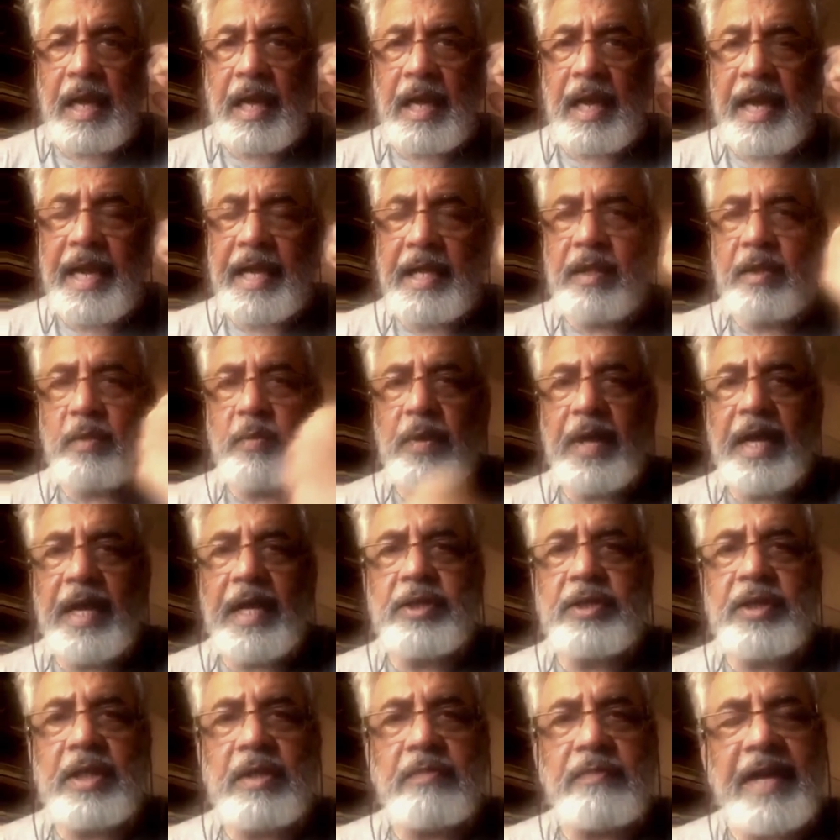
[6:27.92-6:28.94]
like the way
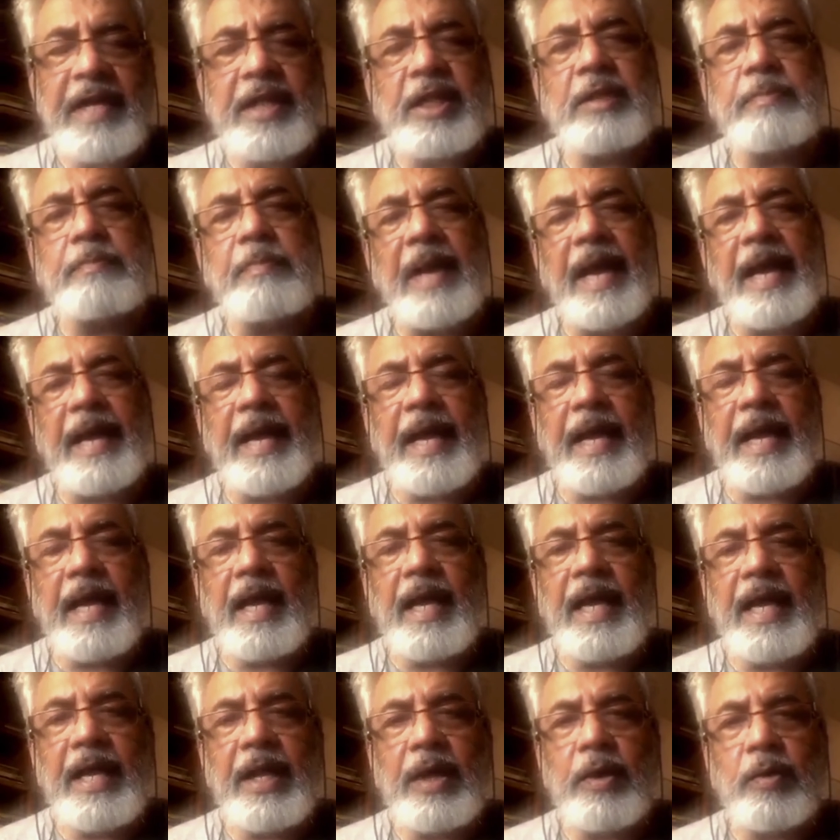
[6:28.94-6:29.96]
she's very
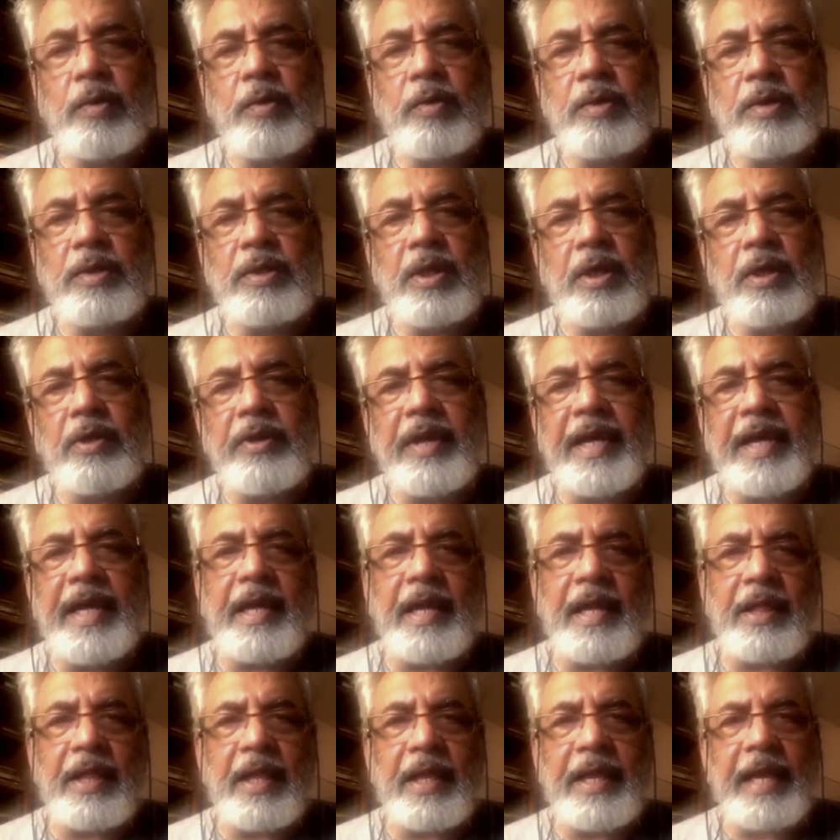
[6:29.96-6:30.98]
sparingly used the
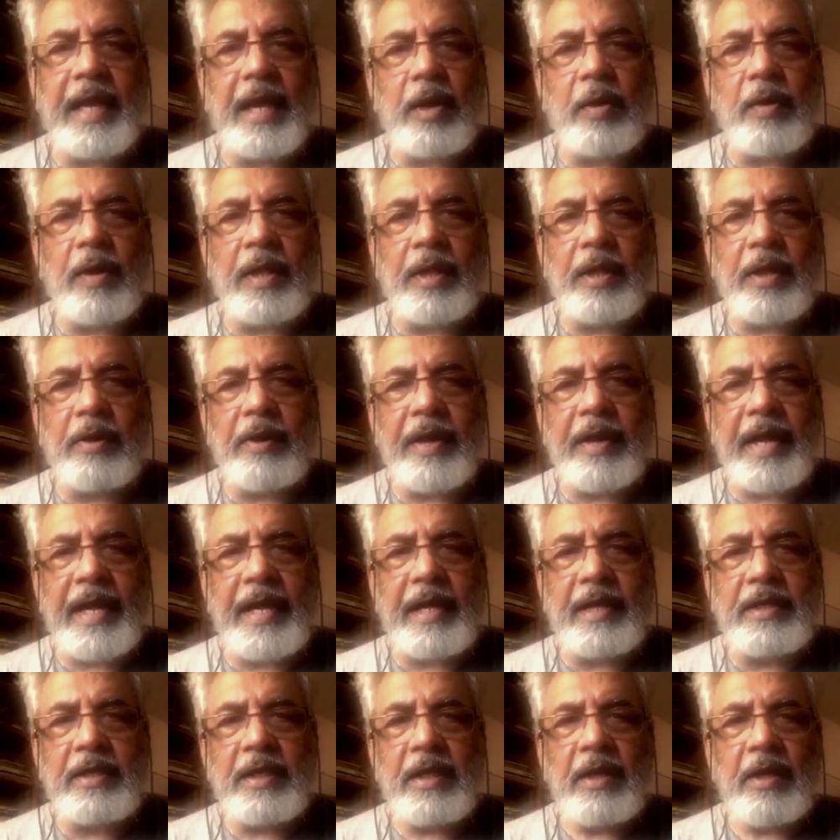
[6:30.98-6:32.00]
green and the yellow and the
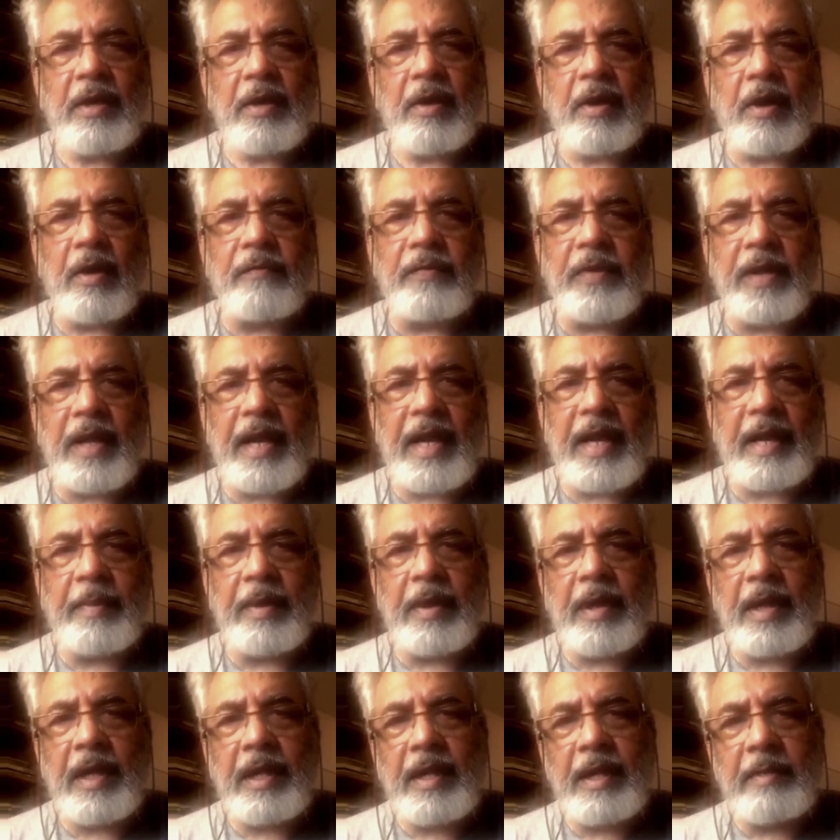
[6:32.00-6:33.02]
red of the
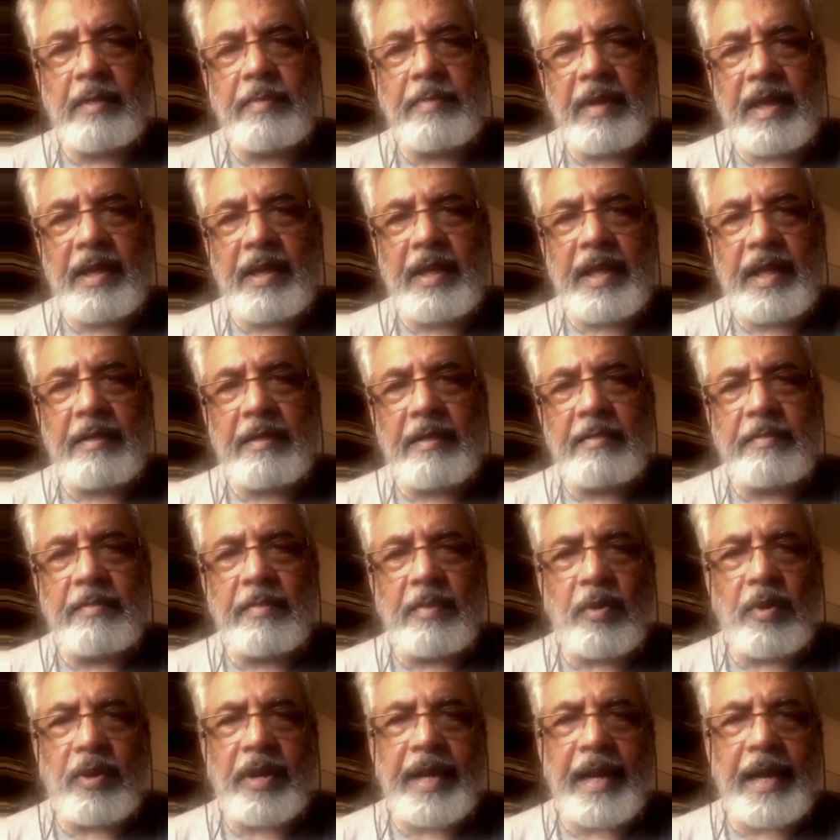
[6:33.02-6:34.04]
lemon and the
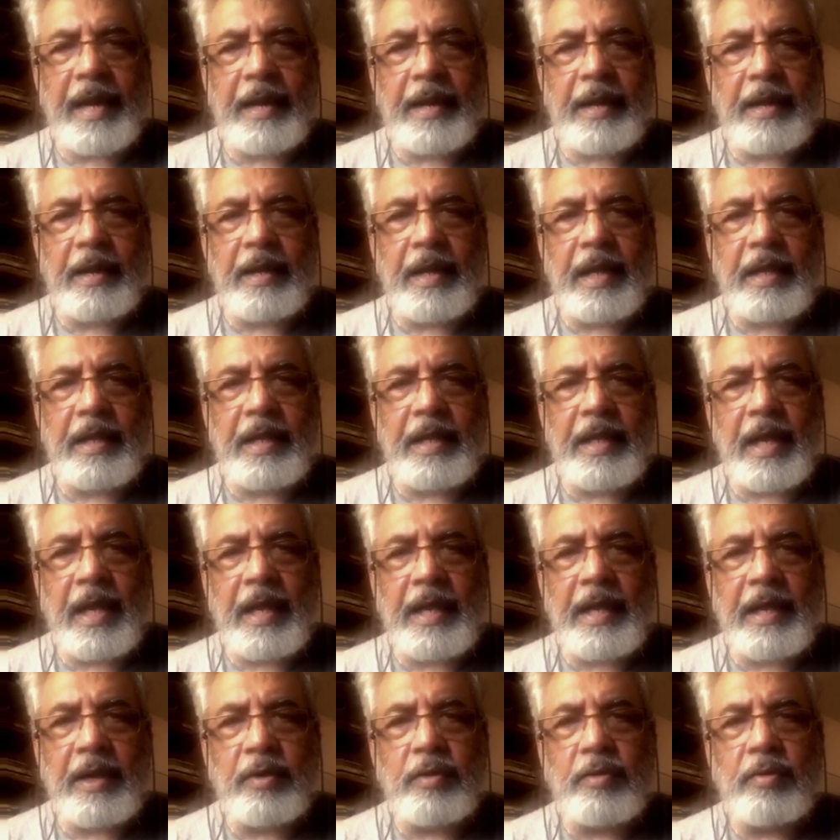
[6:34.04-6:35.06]
coriander and the
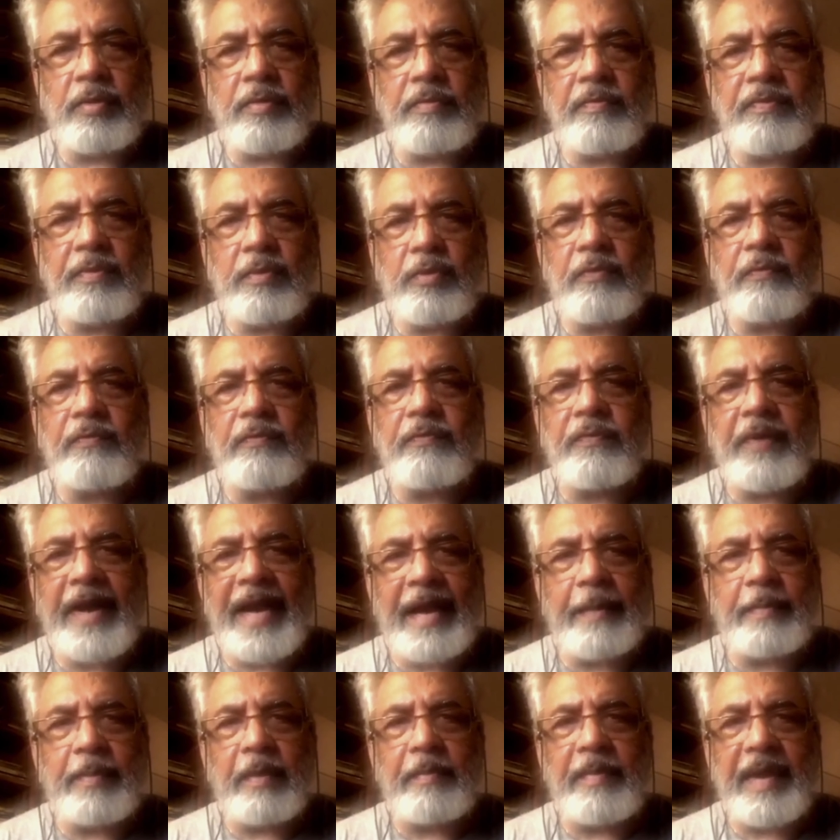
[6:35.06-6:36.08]
onion to
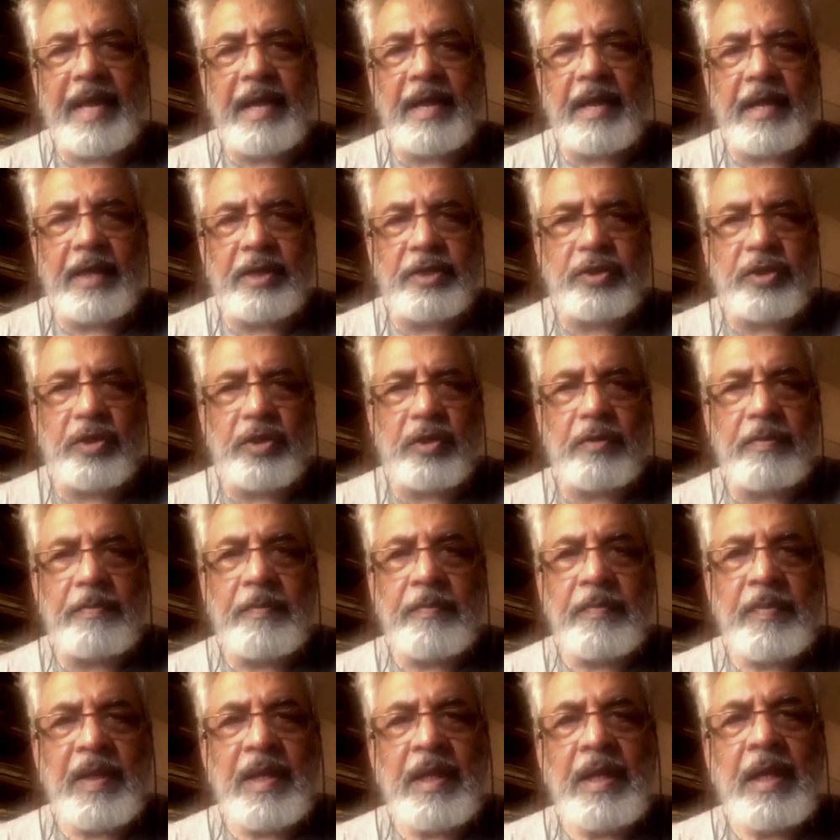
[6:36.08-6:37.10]
frame the main dish.
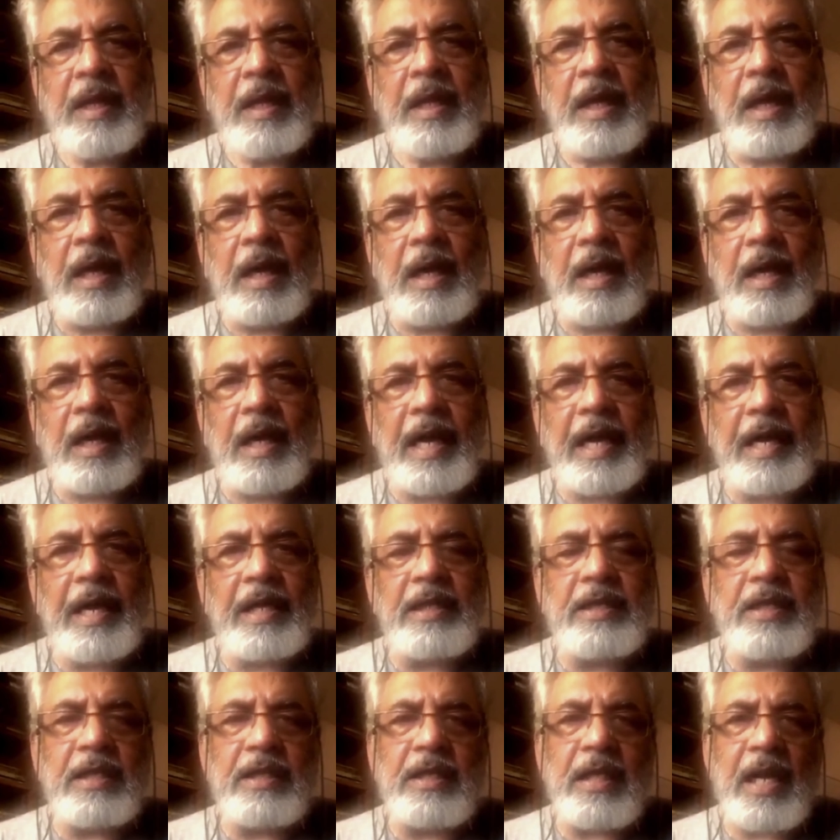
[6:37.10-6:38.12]
And
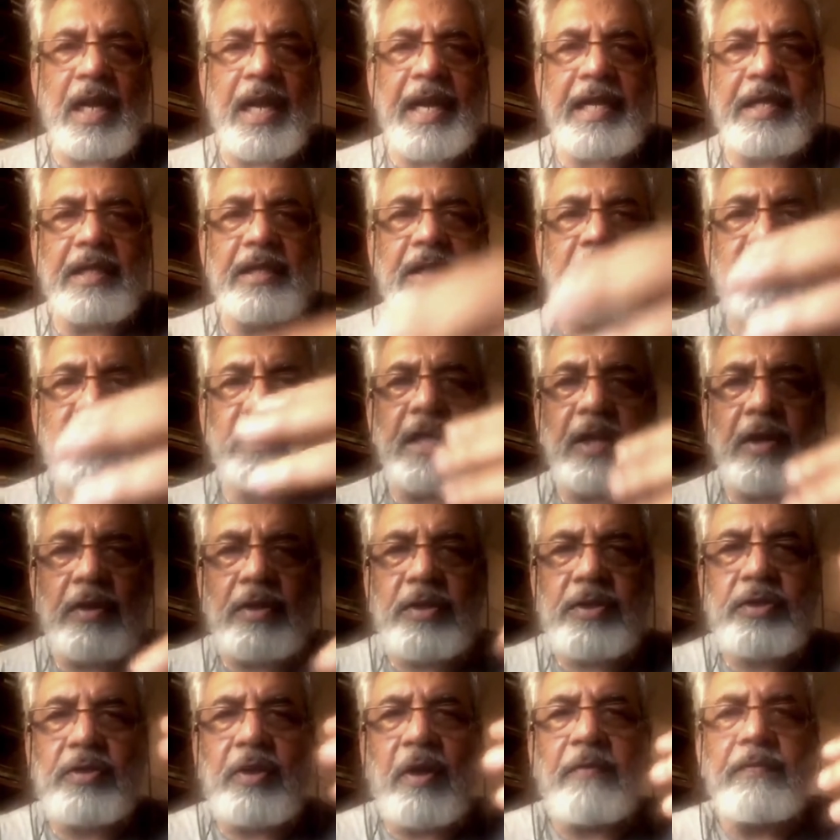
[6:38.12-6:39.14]
it's just a nice,
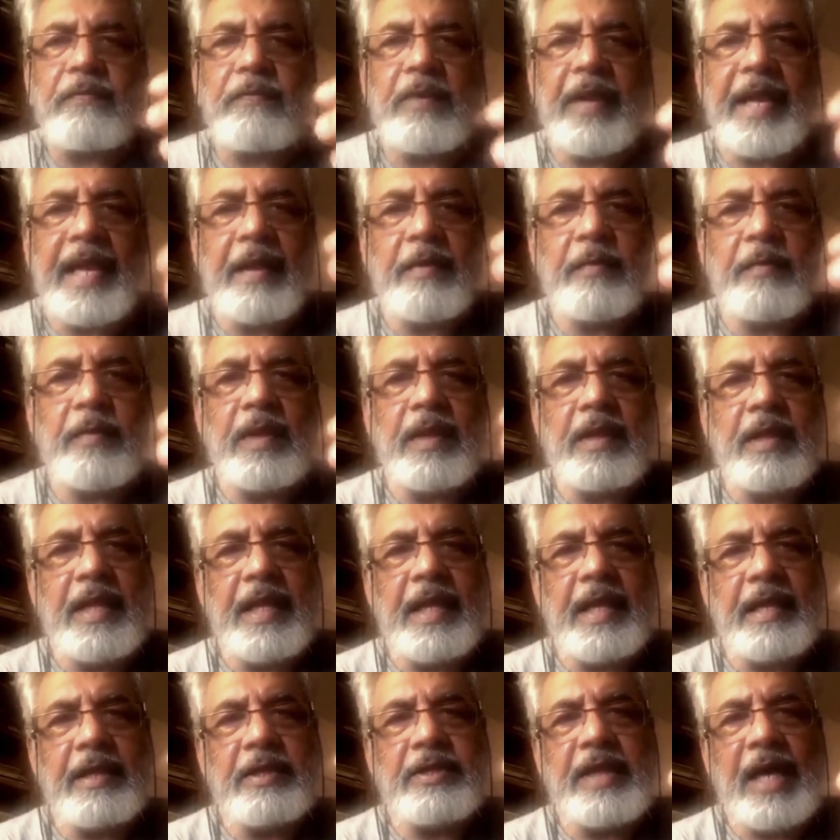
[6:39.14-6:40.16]
softening with
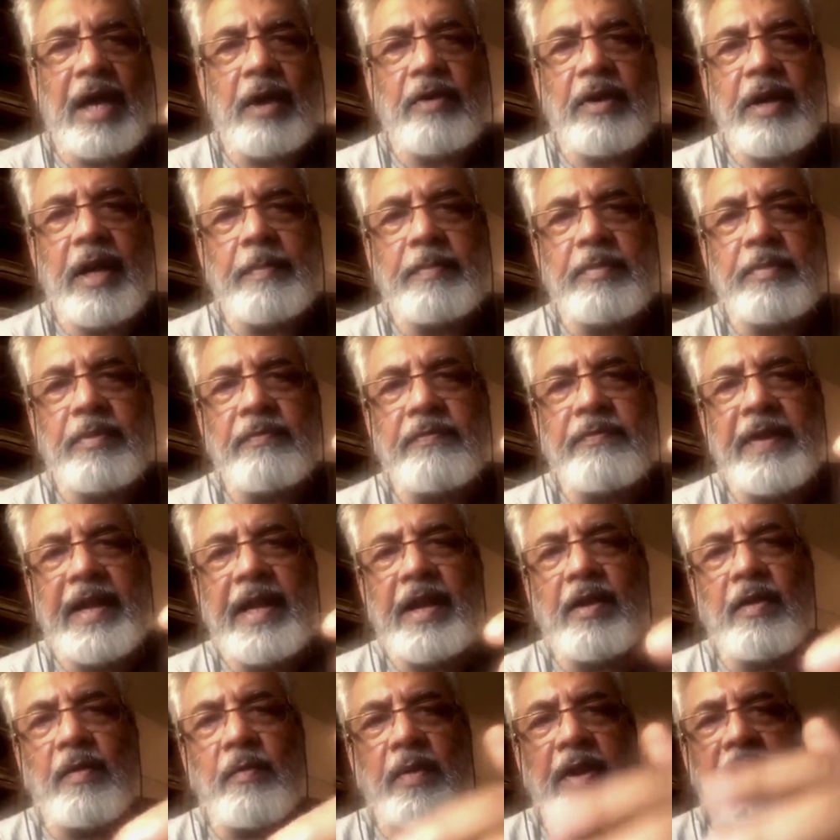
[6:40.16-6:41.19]
the shallow depth of
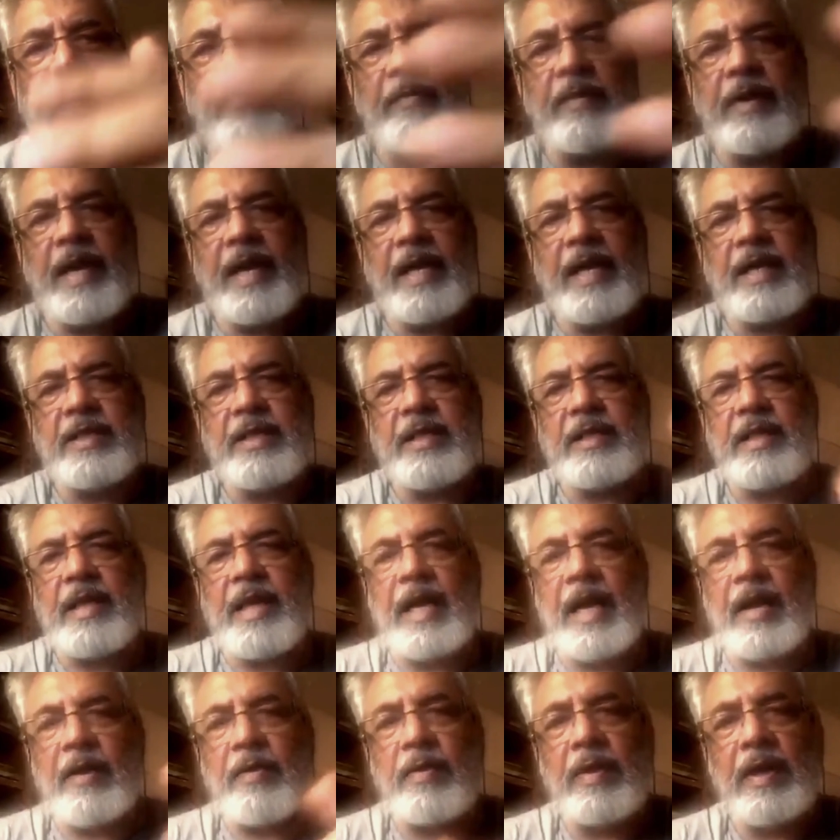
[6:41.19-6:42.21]
field or whatever else is
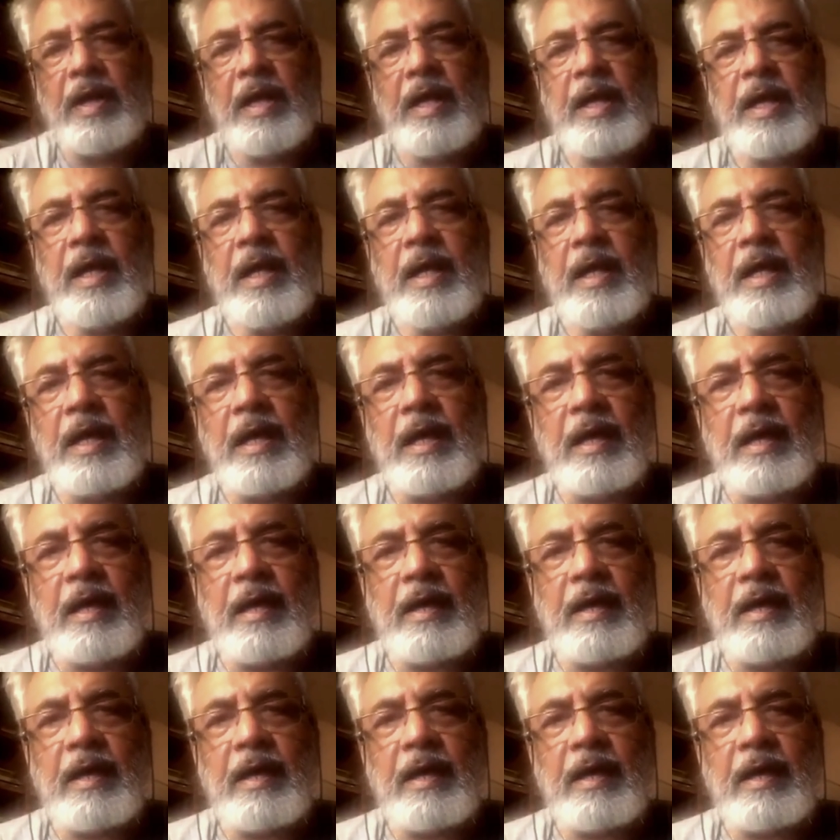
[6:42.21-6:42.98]
around, so